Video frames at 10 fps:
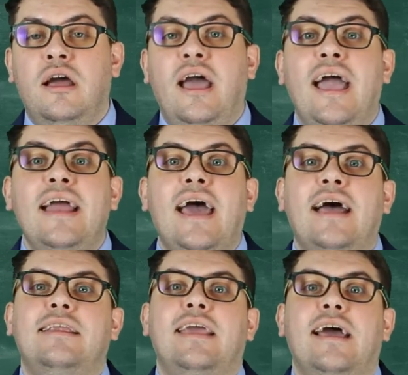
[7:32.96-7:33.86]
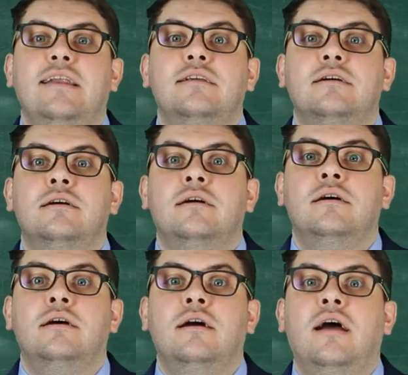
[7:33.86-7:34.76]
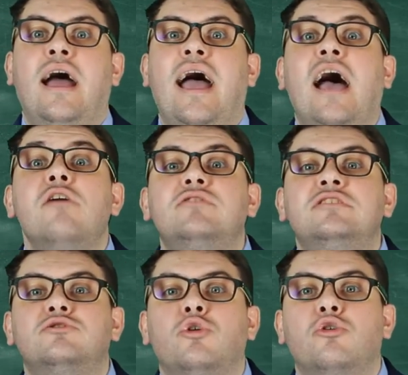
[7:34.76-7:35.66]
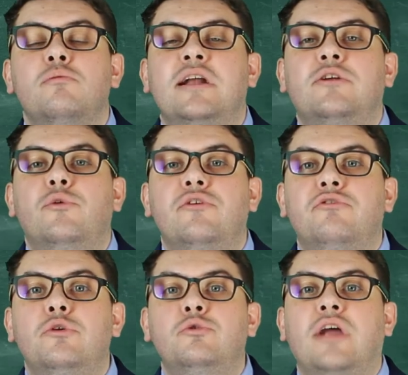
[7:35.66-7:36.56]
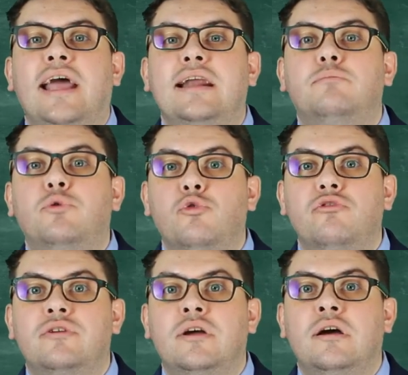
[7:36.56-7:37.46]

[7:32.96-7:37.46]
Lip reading: And at the end, have this document reviewed and approved